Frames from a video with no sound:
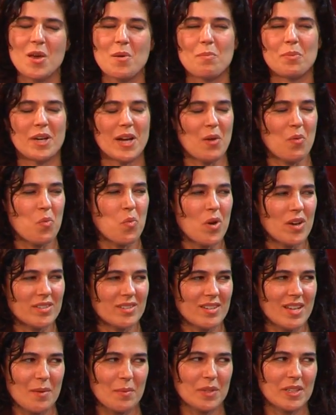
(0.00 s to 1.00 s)
but I
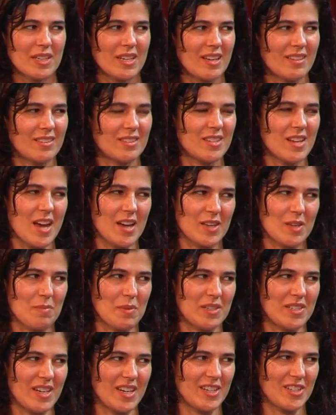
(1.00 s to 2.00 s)
wasn't able to get the
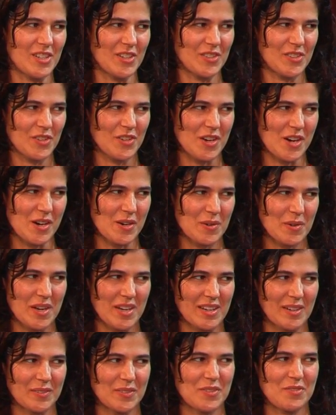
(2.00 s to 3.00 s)
documentation to go,
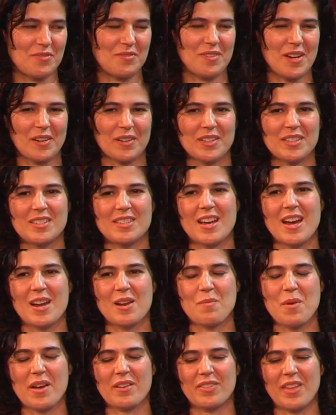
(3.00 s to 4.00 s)
and I was very sad
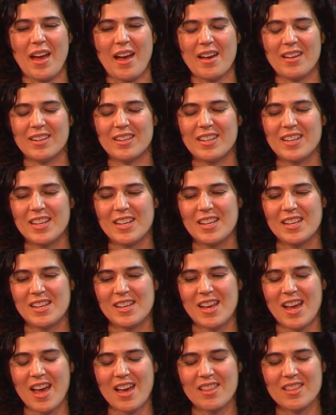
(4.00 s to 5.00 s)
about that.
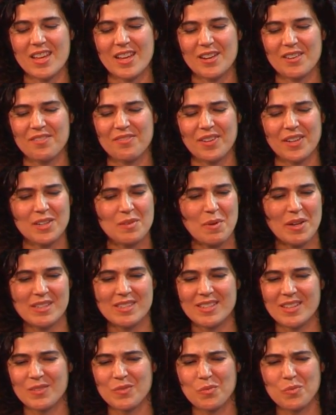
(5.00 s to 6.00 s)
And then a friend of mine
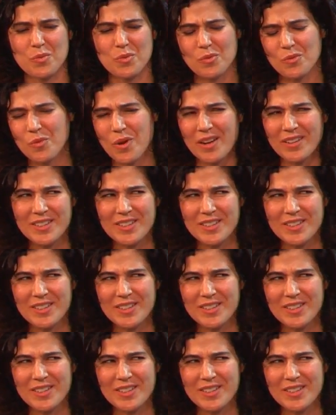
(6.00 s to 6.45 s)
said, Why